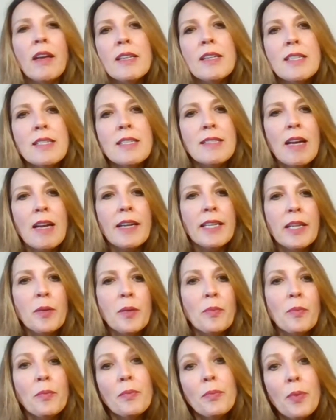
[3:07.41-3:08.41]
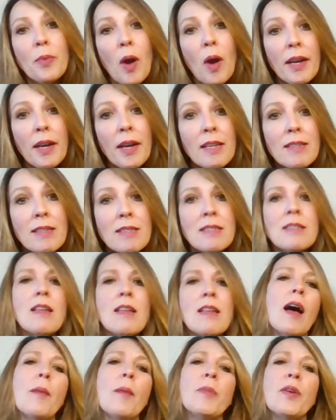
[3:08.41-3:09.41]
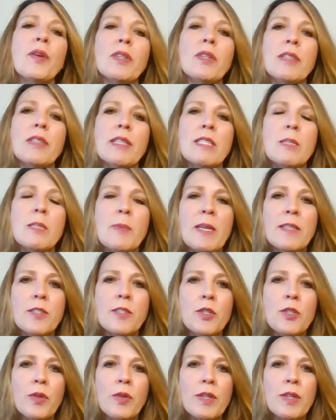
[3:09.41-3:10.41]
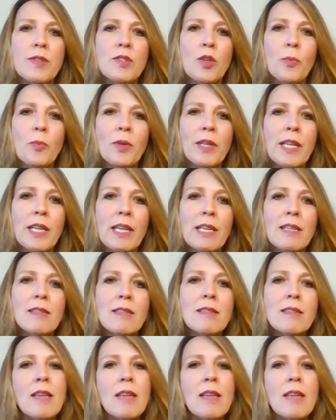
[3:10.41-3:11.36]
designing products that really speak to consumer needs